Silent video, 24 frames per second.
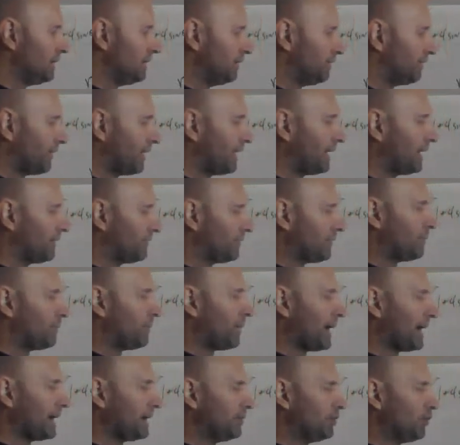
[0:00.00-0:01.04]
if I have a
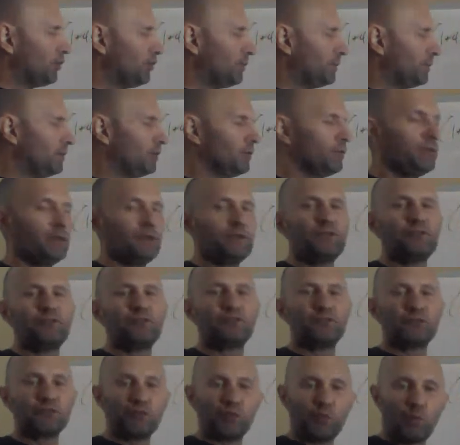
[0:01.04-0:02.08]
binomial that's
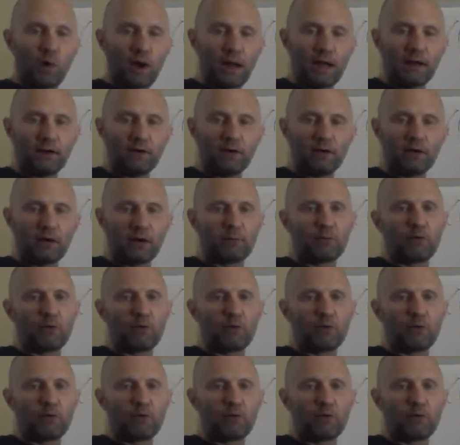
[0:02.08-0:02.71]
squared,